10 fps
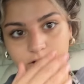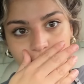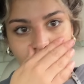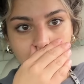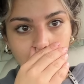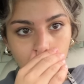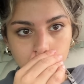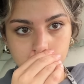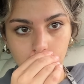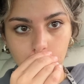crap
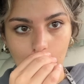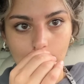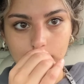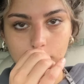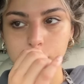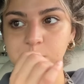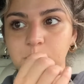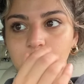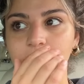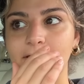hurt so bad, like it was
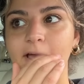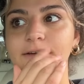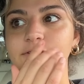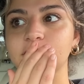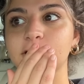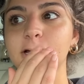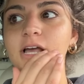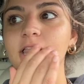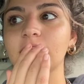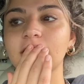burning after.
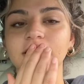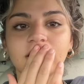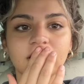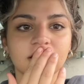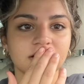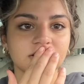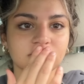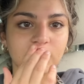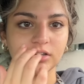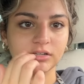Like I thought like I just
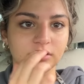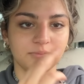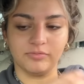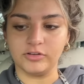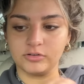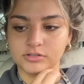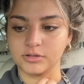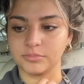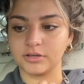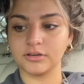got like a lip fill or
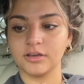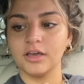something,